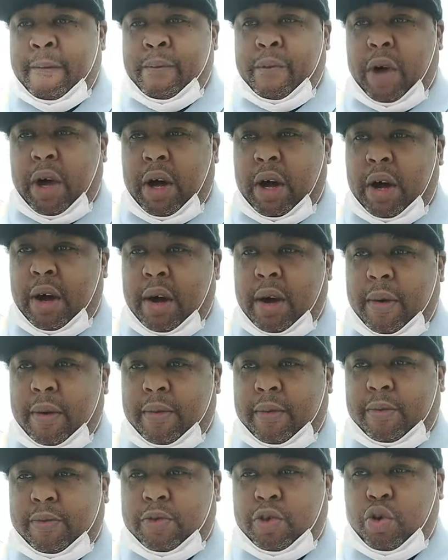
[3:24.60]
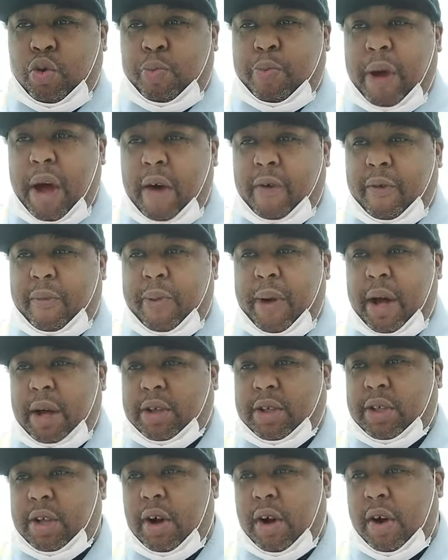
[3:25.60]
Uh, two pound for pound
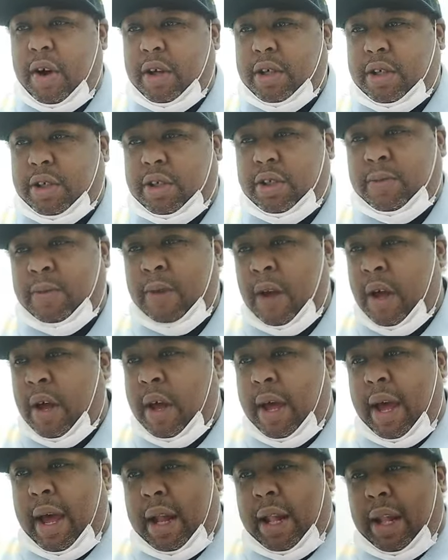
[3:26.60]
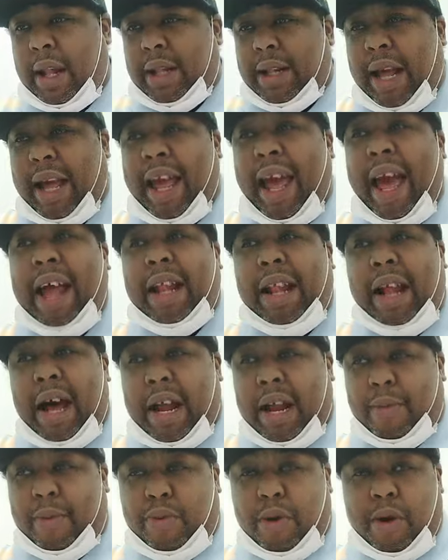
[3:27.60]
stars. Head, they
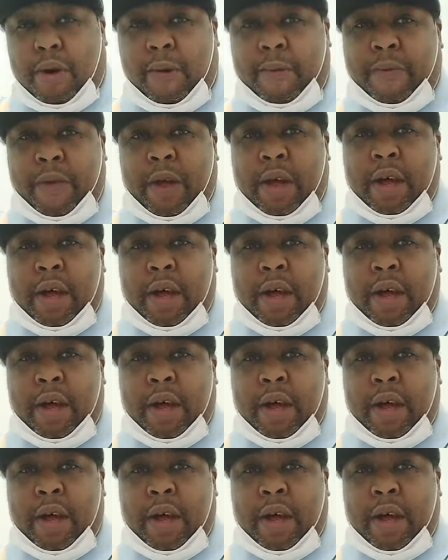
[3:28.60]
headlining, bro.